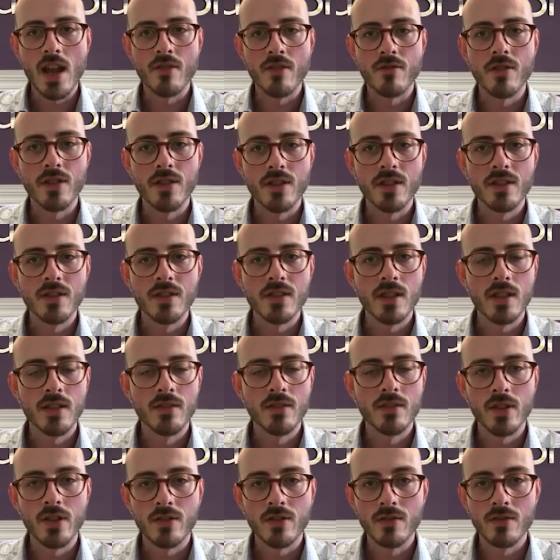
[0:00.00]
everything to
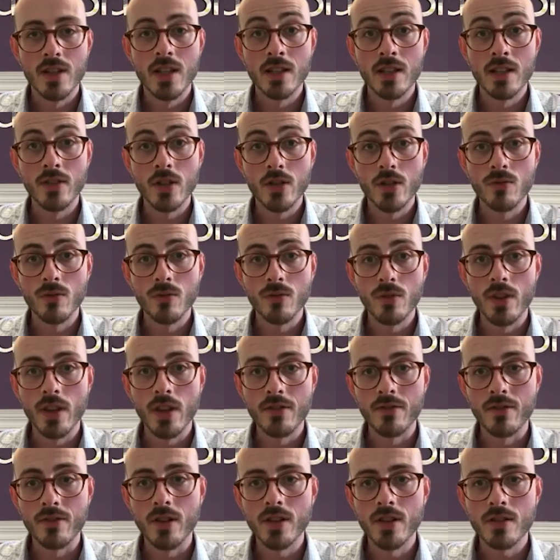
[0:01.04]
the individual that
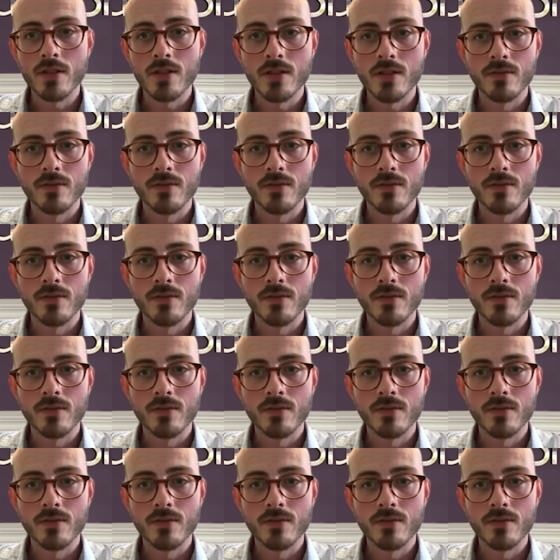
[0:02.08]
they find?